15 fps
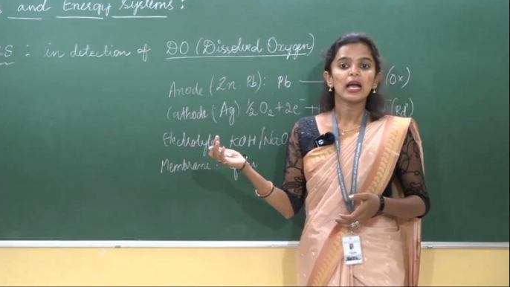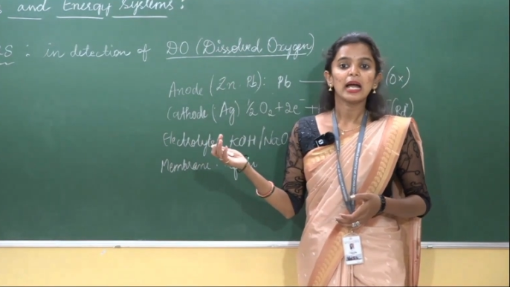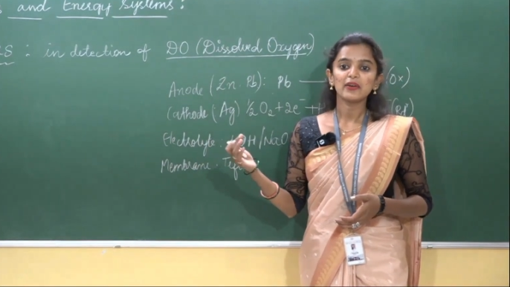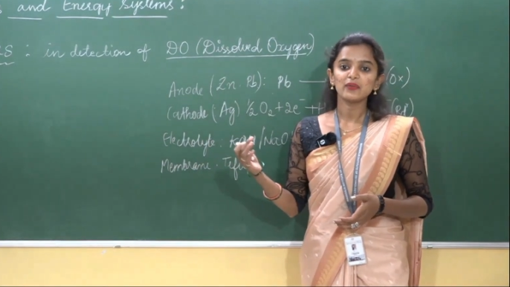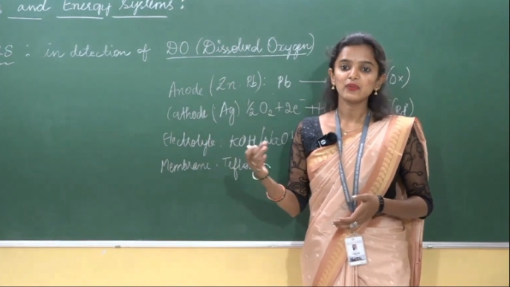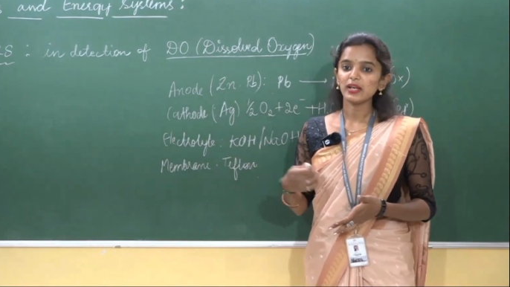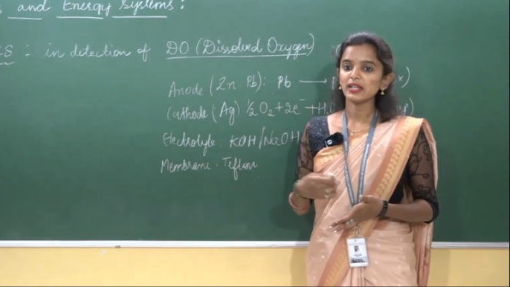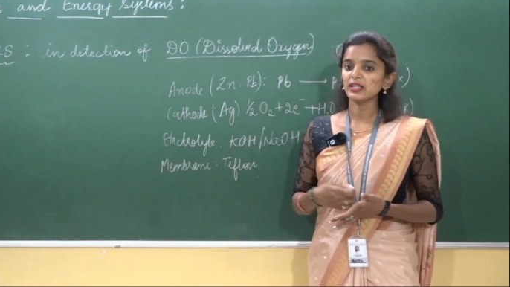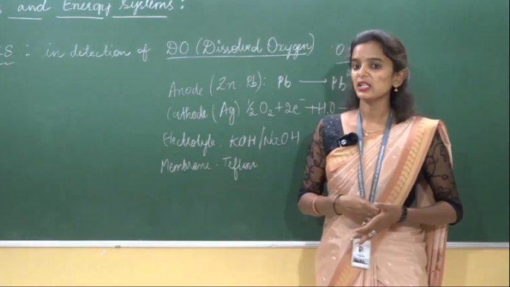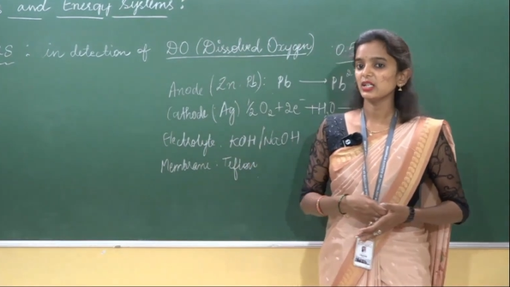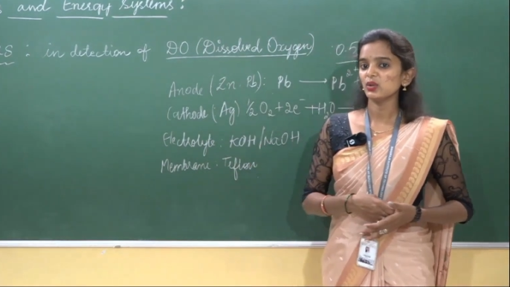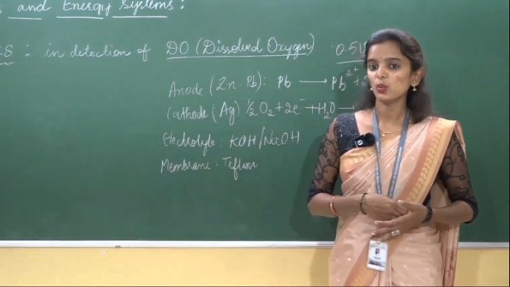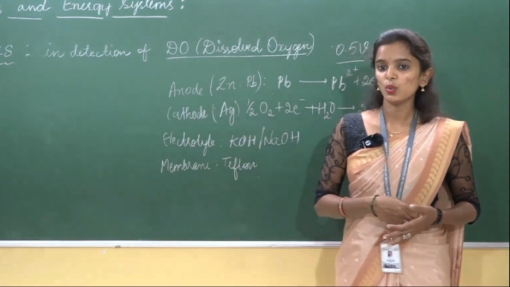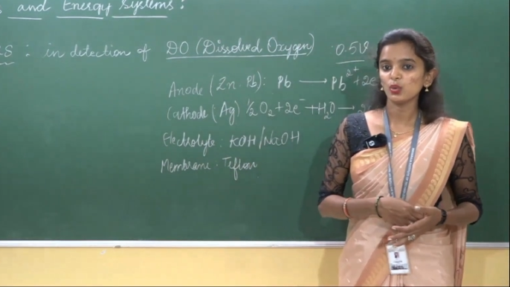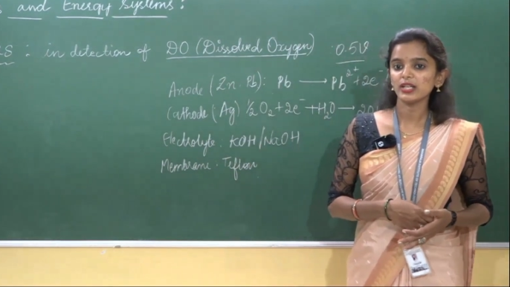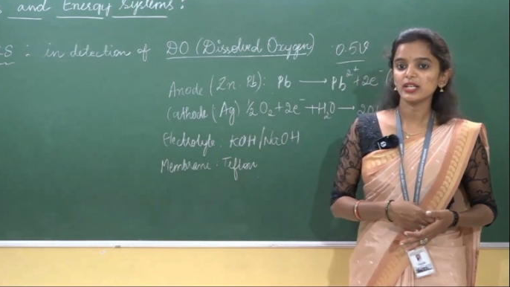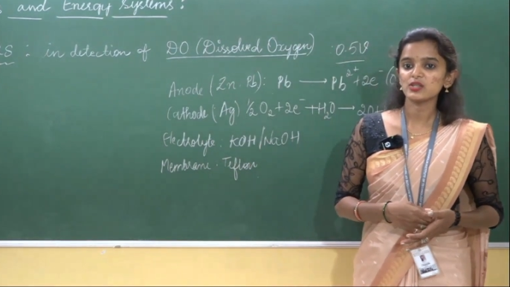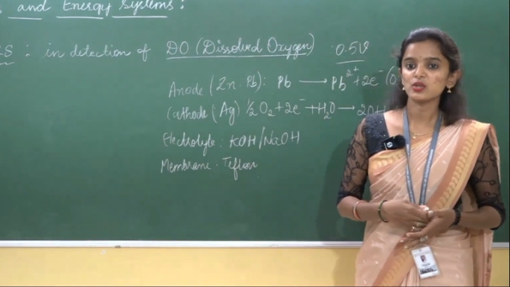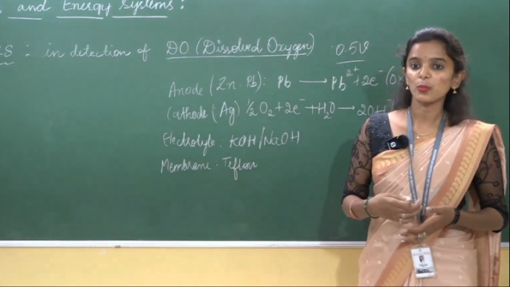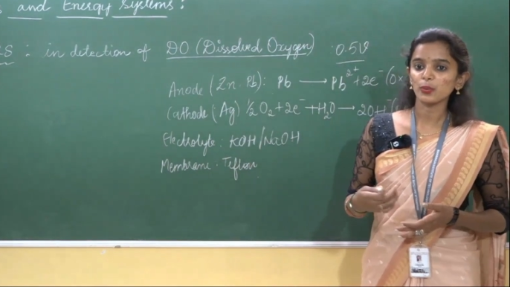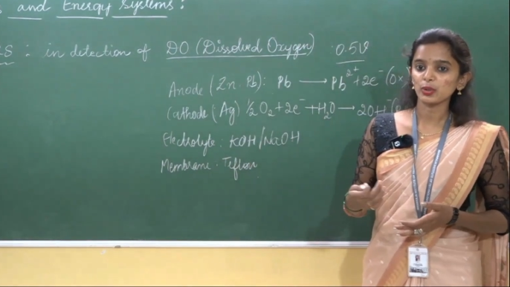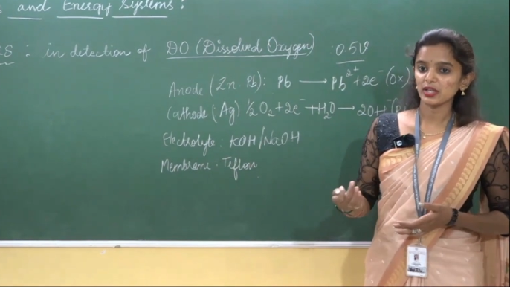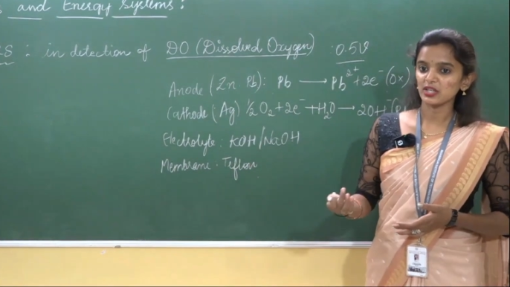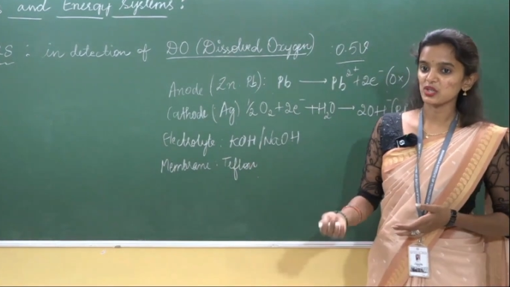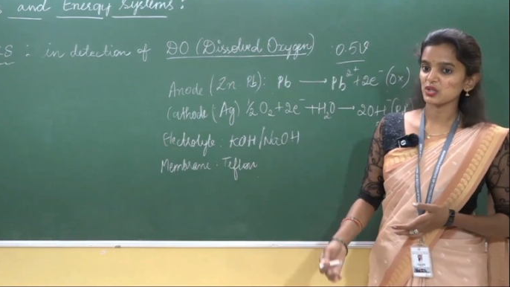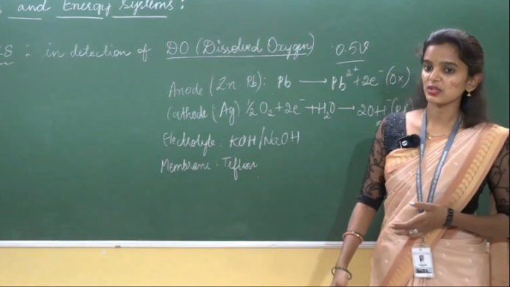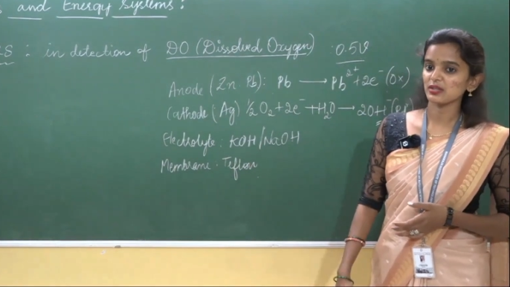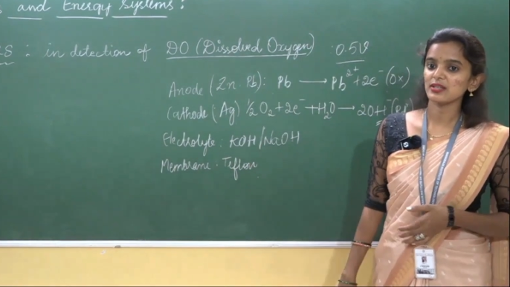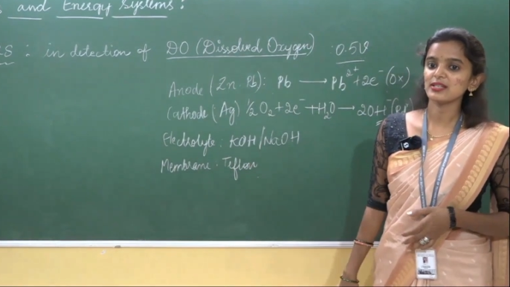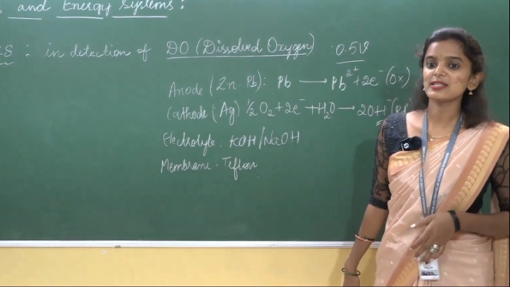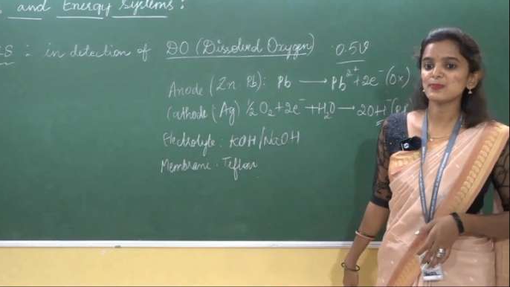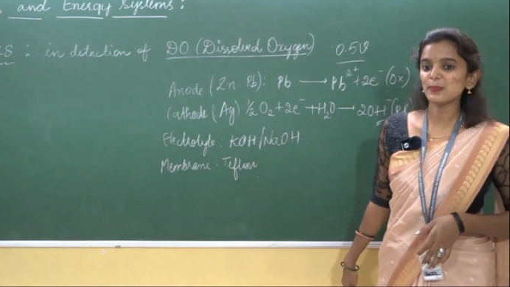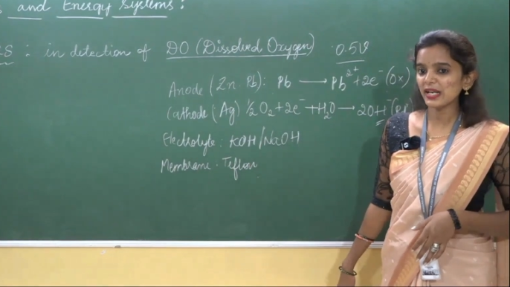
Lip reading: and finally voltage or potential is